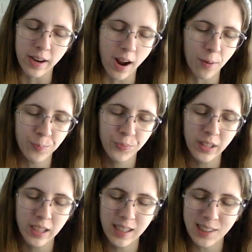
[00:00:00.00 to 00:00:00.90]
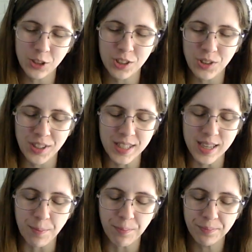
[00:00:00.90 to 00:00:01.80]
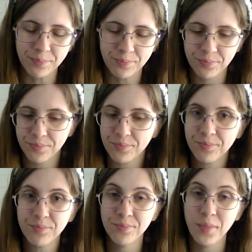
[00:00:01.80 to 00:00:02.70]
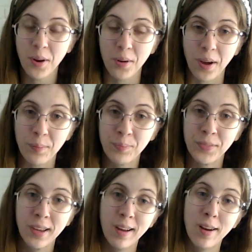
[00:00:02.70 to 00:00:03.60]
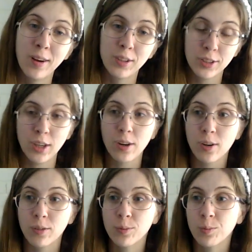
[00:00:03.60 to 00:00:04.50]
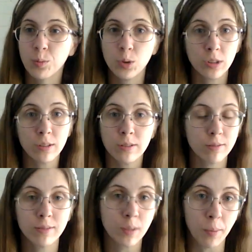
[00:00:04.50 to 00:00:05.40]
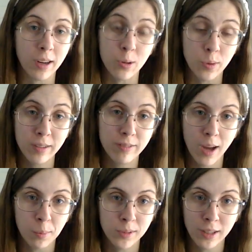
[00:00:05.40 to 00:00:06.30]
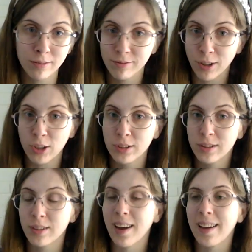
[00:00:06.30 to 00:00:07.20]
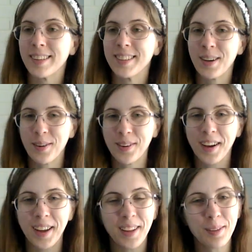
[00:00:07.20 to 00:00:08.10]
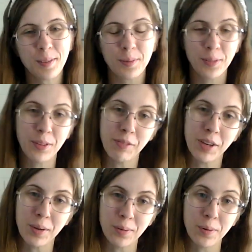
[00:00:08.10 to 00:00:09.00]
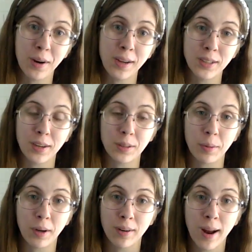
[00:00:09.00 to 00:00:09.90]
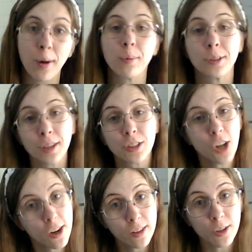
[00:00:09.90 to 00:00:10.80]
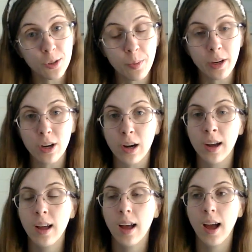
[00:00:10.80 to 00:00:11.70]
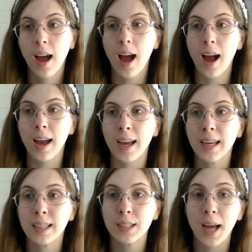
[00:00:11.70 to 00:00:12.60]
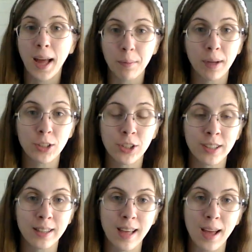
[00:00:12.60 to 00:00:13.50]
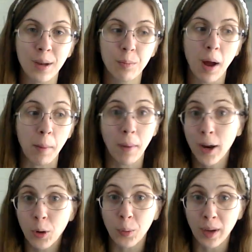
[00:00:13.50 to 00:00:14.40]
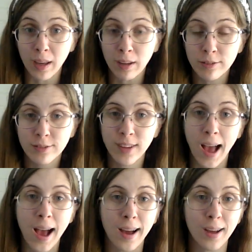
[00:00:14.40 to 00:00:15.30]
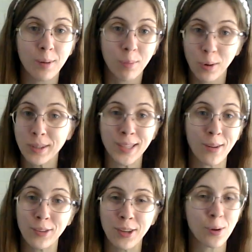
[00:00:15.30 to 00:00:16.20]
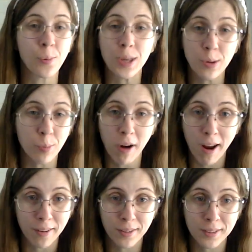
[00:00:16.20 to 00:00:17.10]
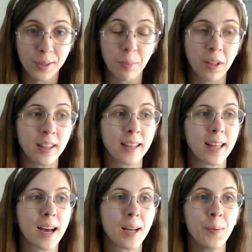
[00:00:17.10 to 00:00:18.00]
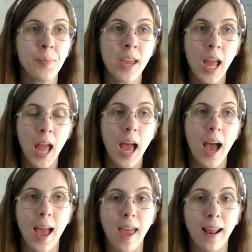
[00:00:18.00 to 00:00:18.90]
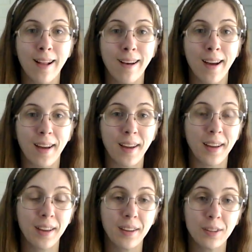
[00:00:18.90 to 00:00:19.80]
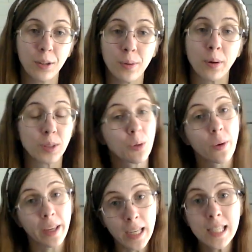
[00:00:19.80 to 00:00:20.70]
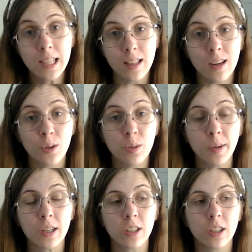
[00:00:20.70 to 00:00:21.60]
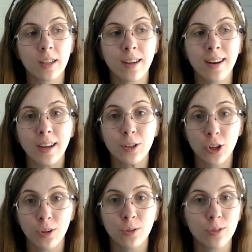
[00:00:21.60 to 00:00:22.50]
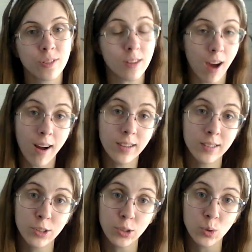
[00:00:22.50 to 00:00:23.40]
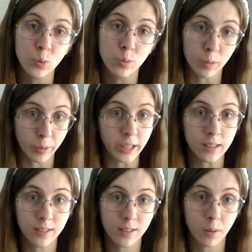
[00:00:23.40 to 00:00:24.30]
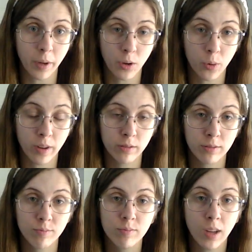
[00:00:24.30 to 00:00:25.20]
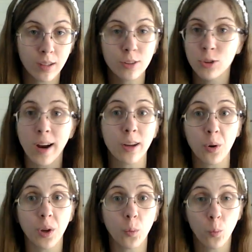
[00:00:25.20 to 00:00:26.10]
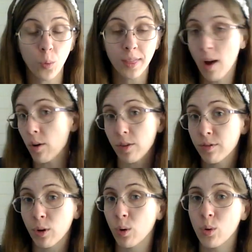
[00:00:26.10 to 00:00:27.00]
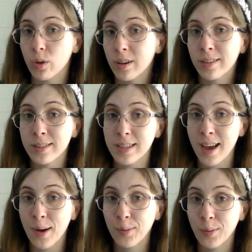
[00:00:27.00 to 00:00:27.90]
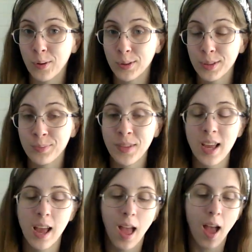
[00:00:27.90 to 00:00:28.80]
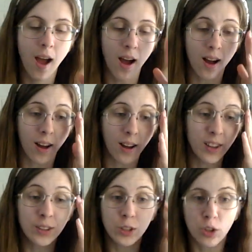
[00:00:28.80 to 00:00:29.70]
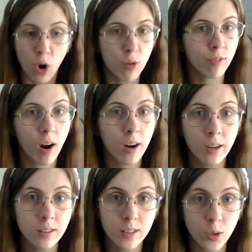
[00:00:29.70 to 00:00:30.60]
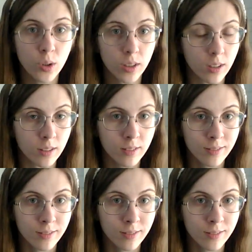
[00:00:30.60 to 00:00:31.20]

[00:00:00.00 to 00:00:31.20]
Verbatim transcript: now in Jesus Christ's name. Okay. So we'll do the microwave update first, okay? So in the video where I talked about how I was going to start the nose spend year, I had mentioned that my microwave had broken down like a week prior or something like that. And I knew I was going into the no spend year, and I chose not to replace the microwave and to try going without it for a whole year to see how it rolls. Uh, so far, so good.